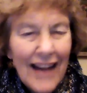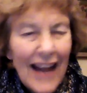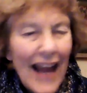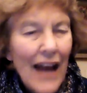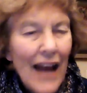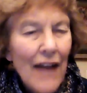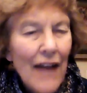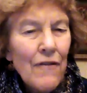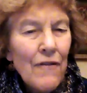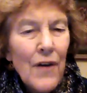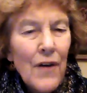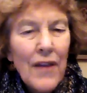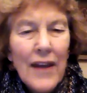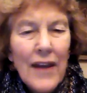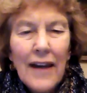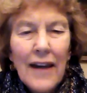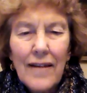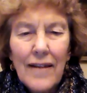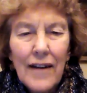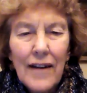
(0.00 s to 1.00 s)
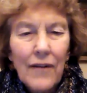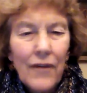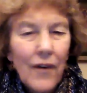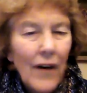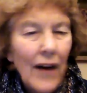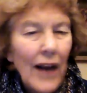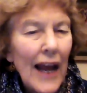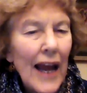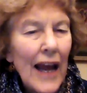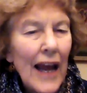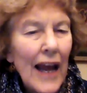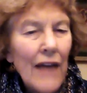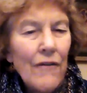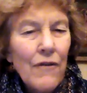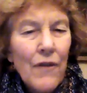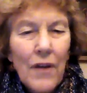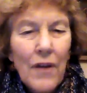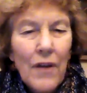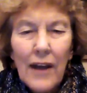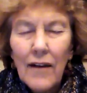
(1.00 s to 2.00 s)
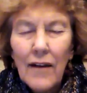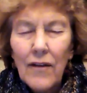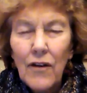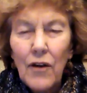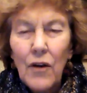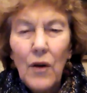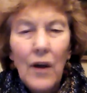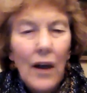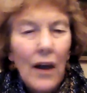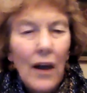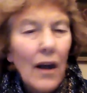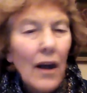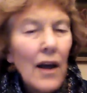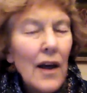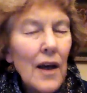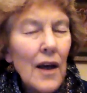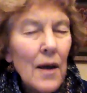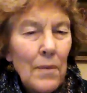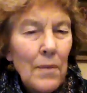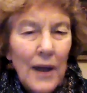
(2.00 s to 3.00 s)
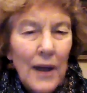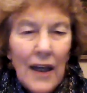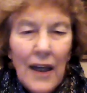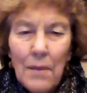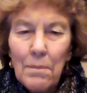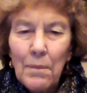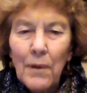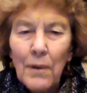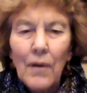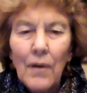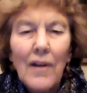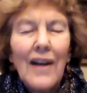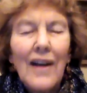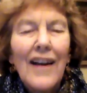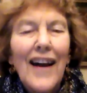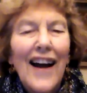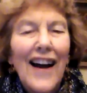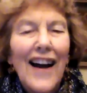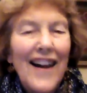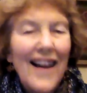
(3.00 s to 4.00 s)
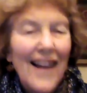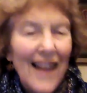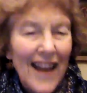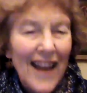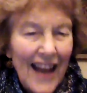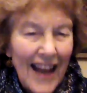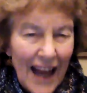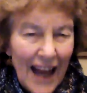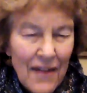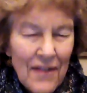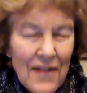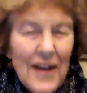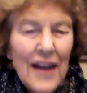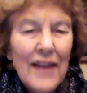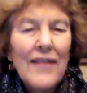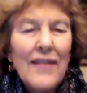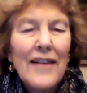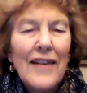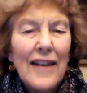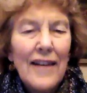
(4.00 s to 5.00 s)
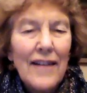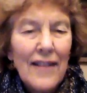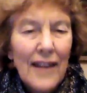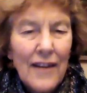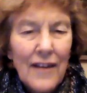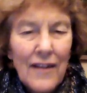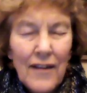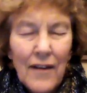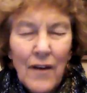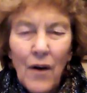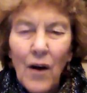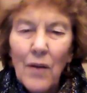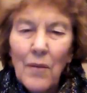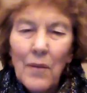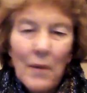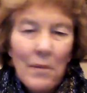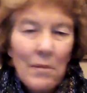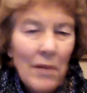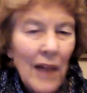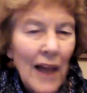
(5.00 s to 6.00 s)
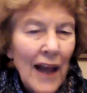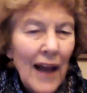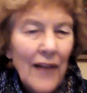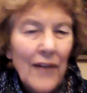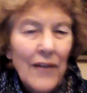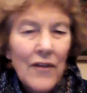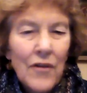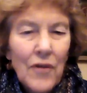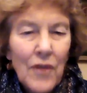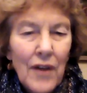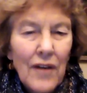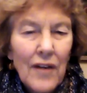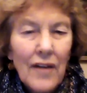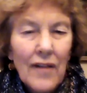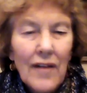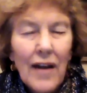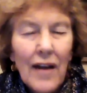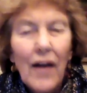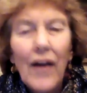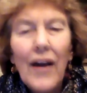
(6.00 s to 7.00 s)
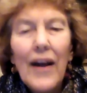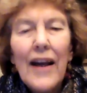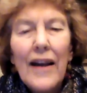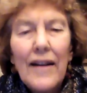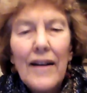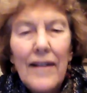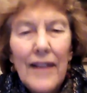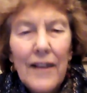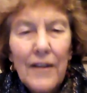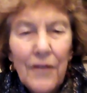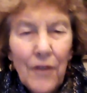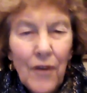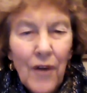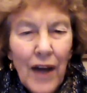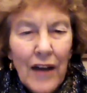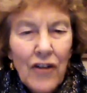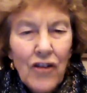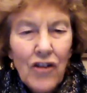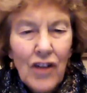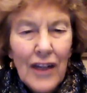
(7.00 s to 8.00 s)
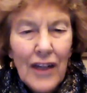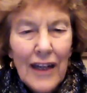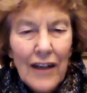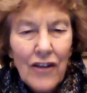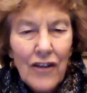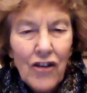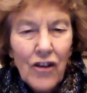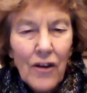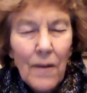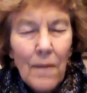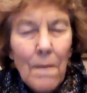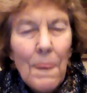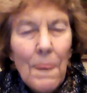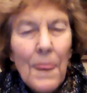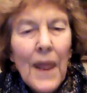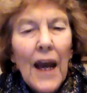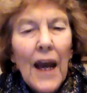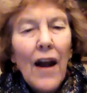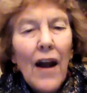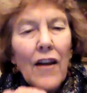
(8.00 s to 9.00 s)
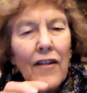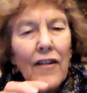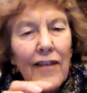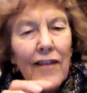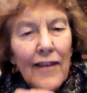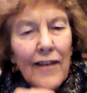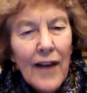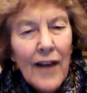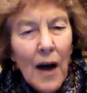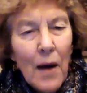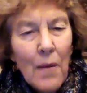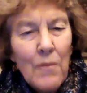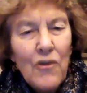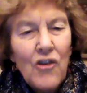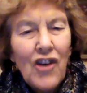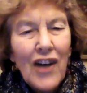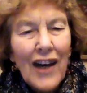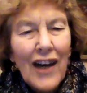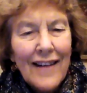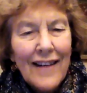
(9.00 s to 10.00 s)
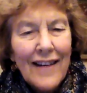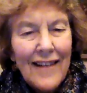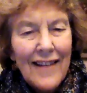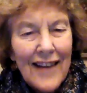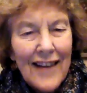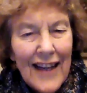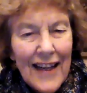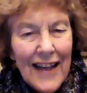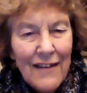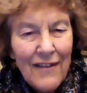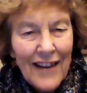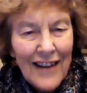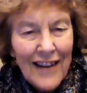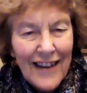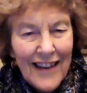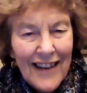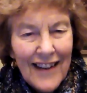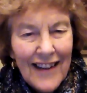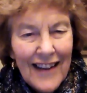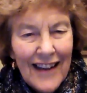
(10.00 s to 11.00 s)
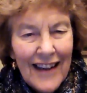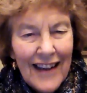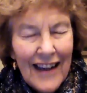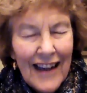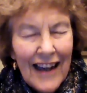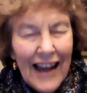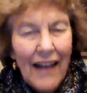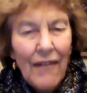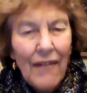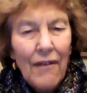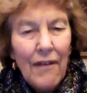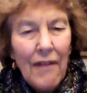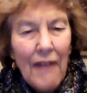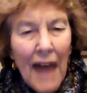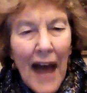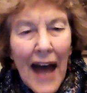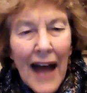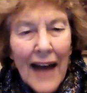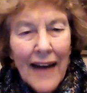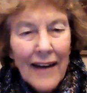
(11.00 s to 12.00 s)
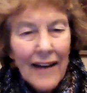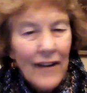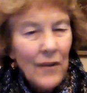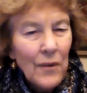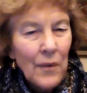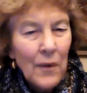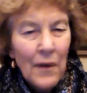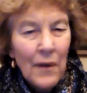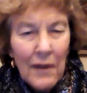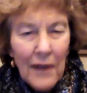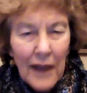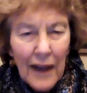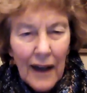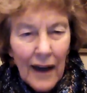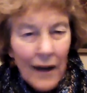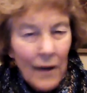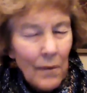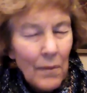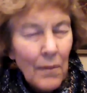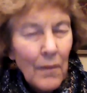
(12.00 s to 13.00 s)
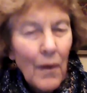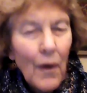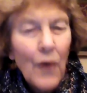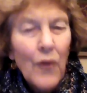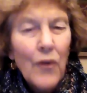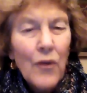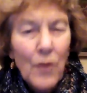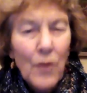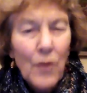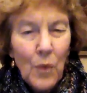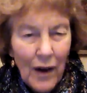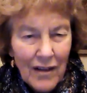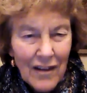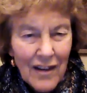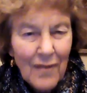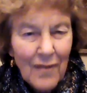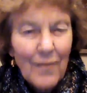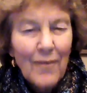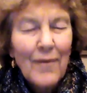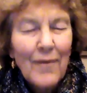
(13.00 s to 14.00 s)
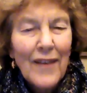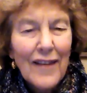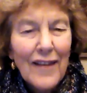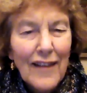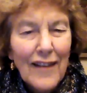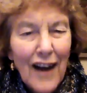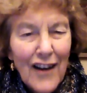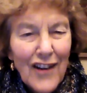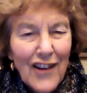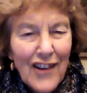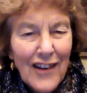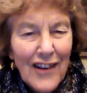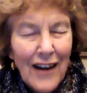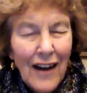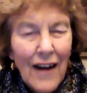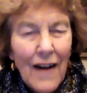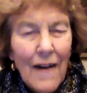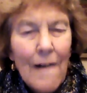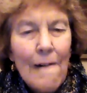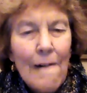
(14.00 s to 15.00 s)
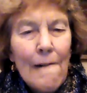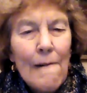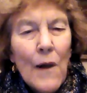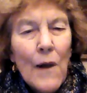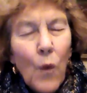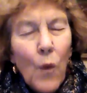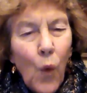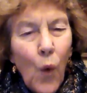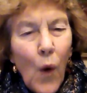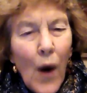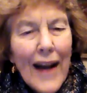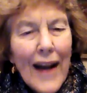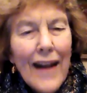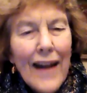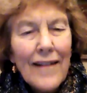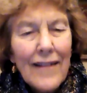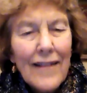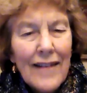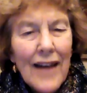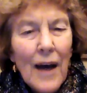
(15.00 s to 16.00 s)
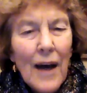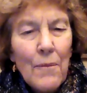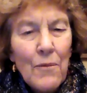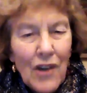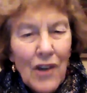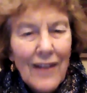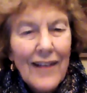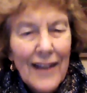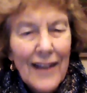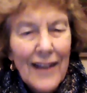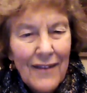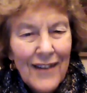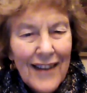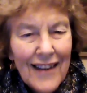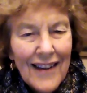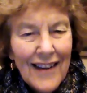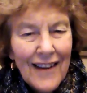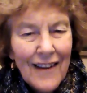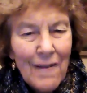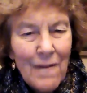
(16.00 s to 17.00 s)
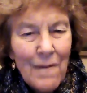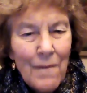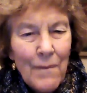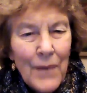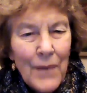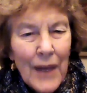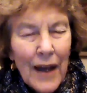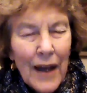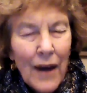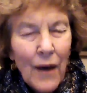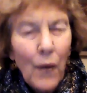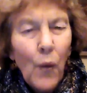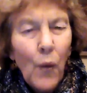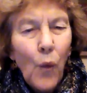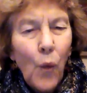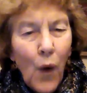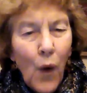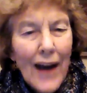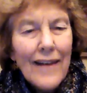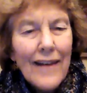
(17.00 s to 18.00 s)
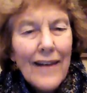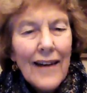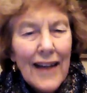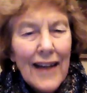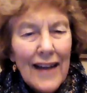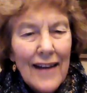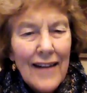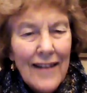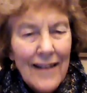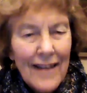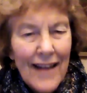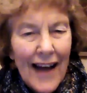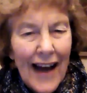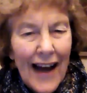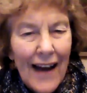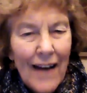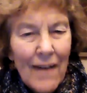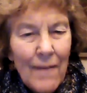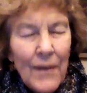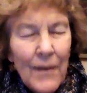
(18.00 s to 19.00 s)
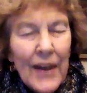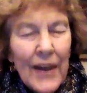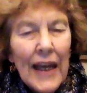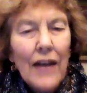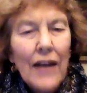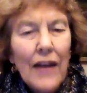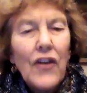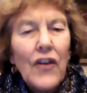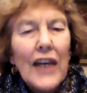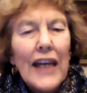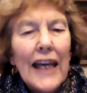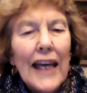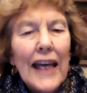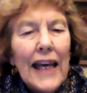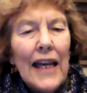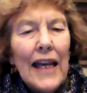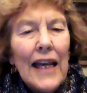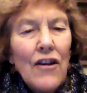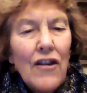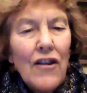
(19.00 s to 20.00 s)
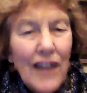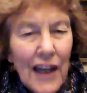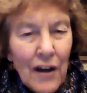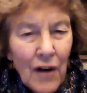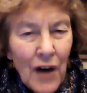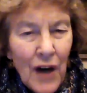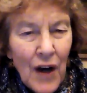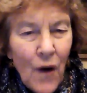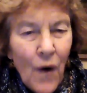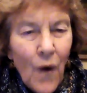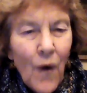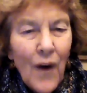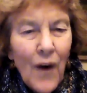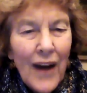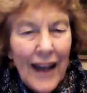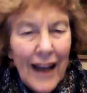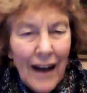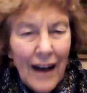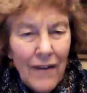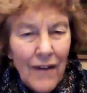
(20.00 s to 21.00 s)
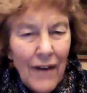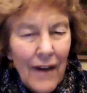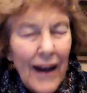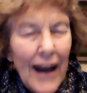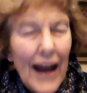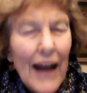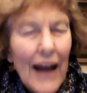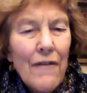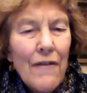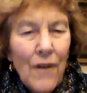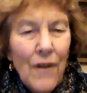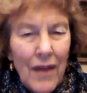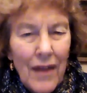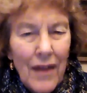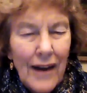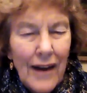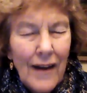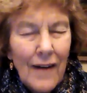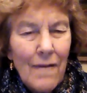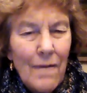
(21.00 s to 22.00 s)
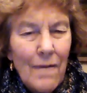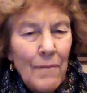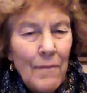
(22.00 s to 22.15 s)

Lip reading: Everything is different. Everything is unique. People, ethnicities, and so on, but plants, trees, etc. Differentiation, subjectivity, and that is one thing I'd most welcome discussion on. What is subjectivity? What is that? It's the interiority of everything.